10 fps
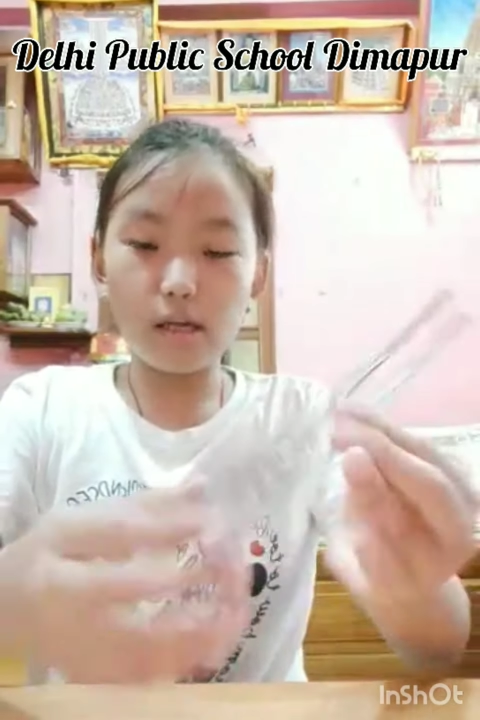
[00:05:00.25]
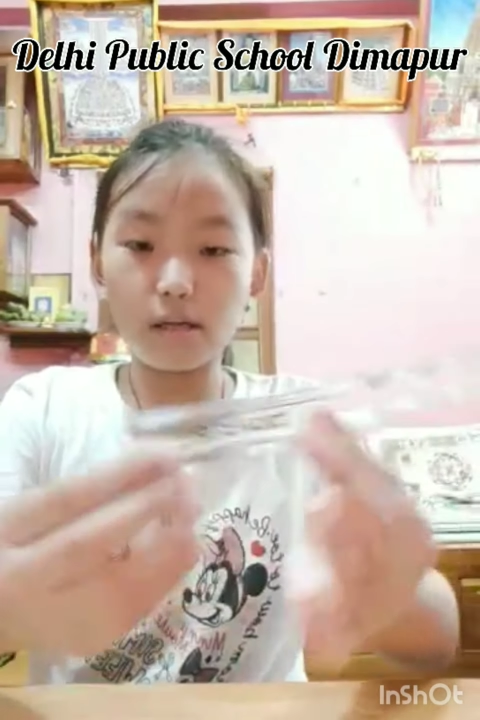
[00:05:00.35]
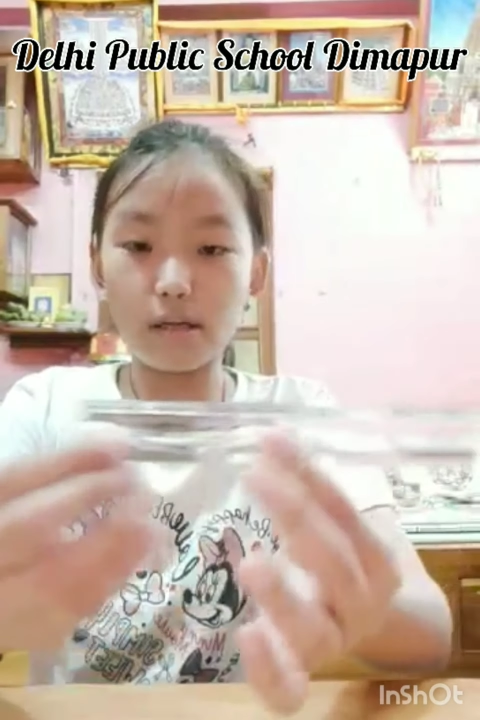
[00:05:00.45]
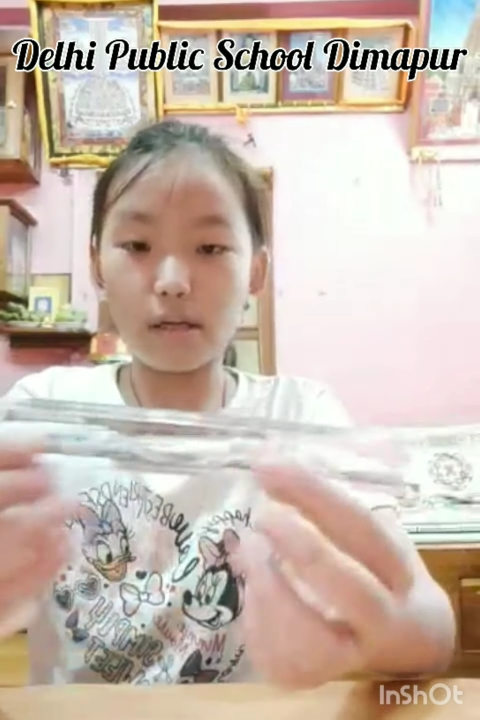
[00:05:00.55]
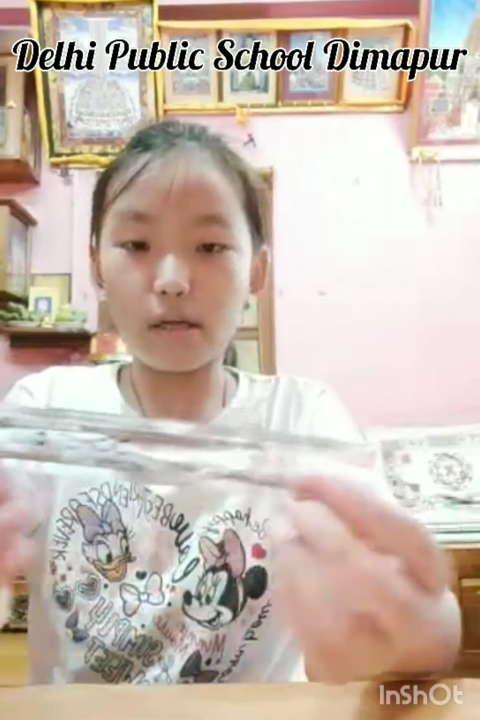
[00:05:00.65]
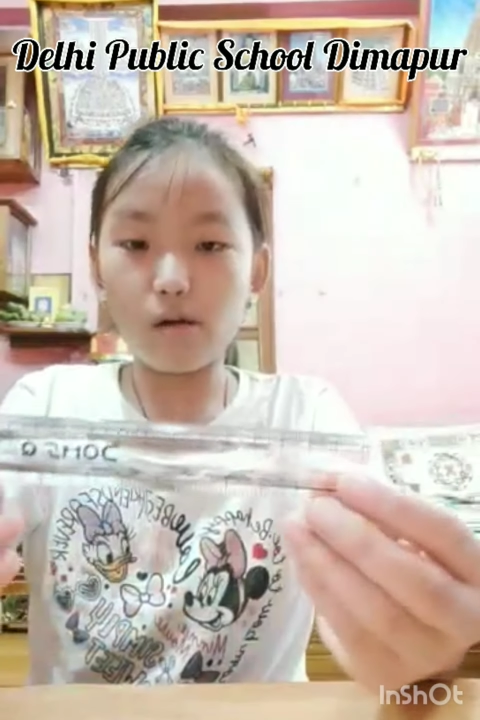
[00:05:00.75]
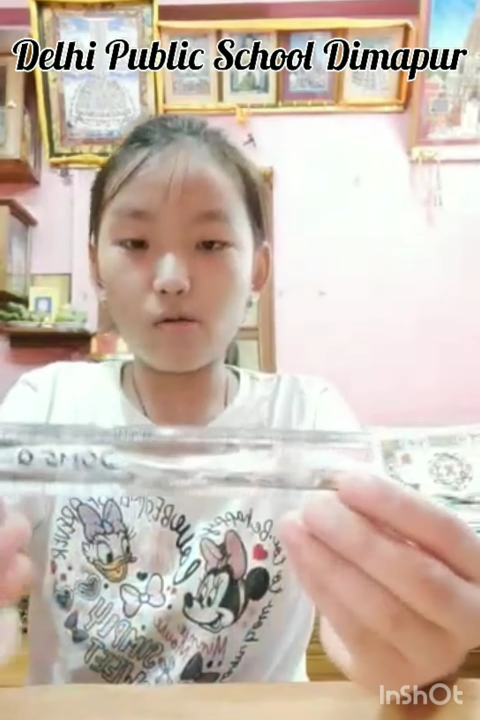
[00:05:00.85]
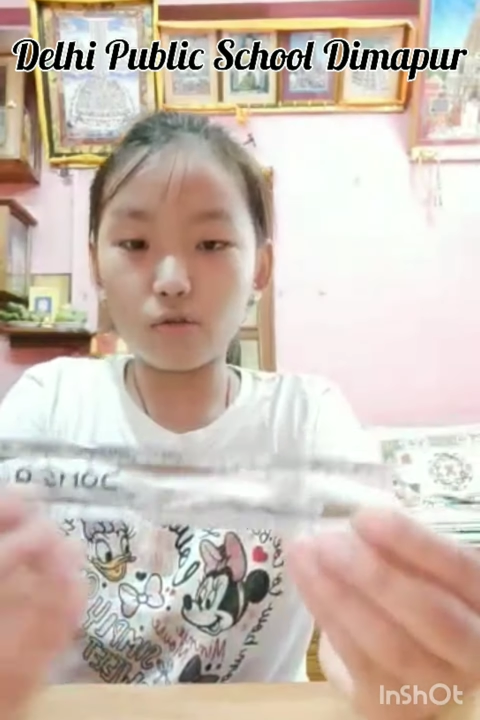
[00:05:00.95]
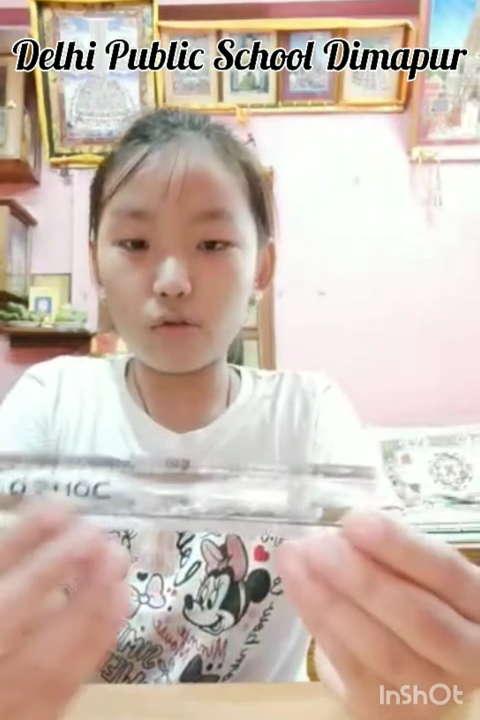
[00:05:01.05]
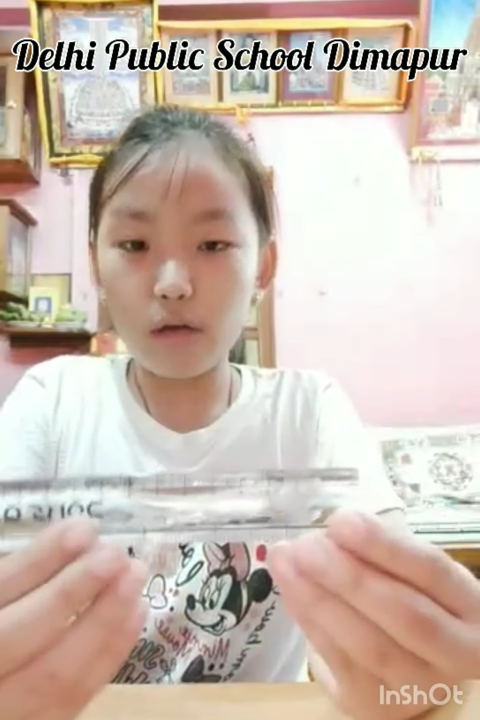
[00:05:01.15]
and
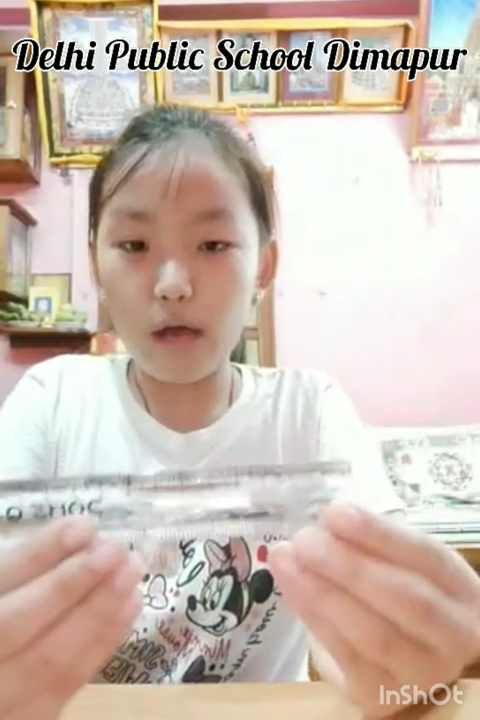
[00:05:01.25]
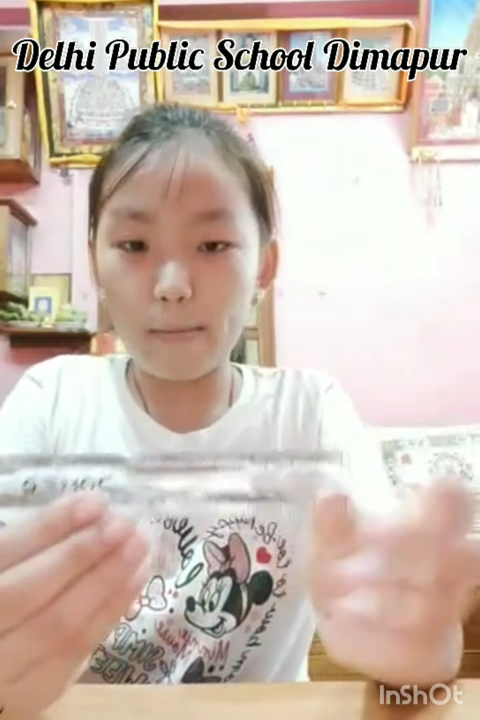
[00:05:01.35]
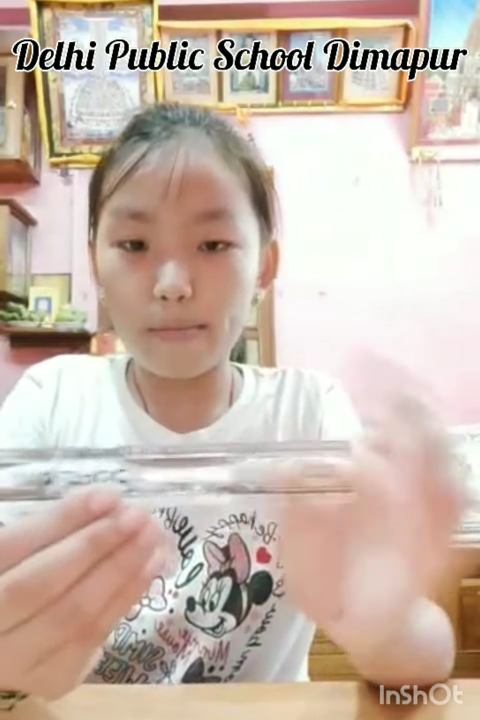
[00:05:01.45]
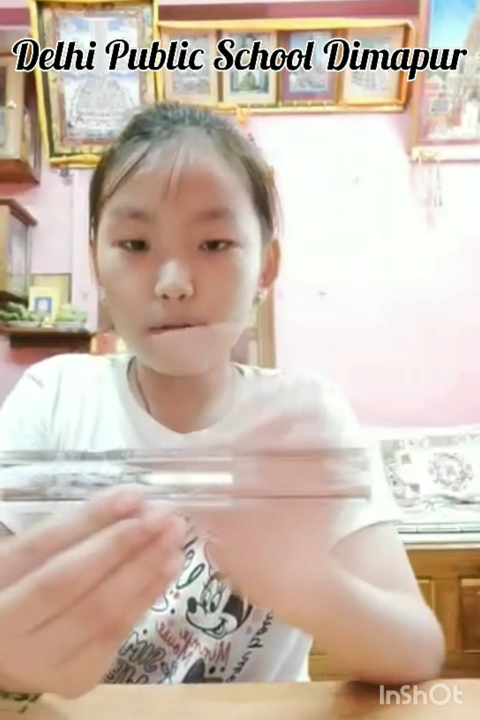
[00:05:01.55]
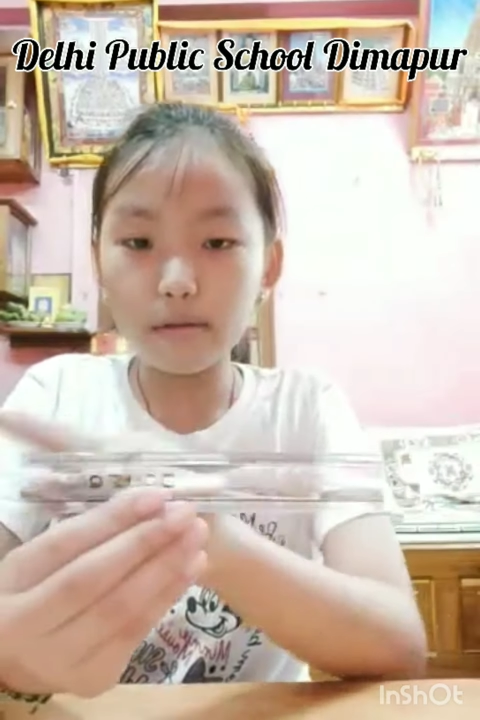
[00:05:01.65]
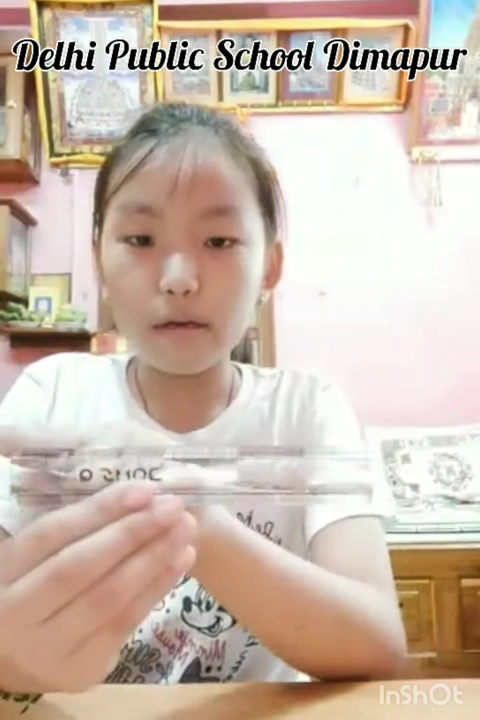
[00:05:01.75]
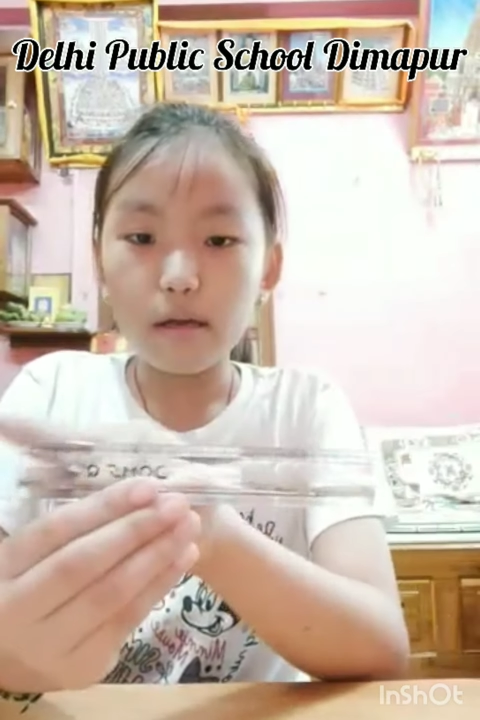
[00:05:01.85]
also happen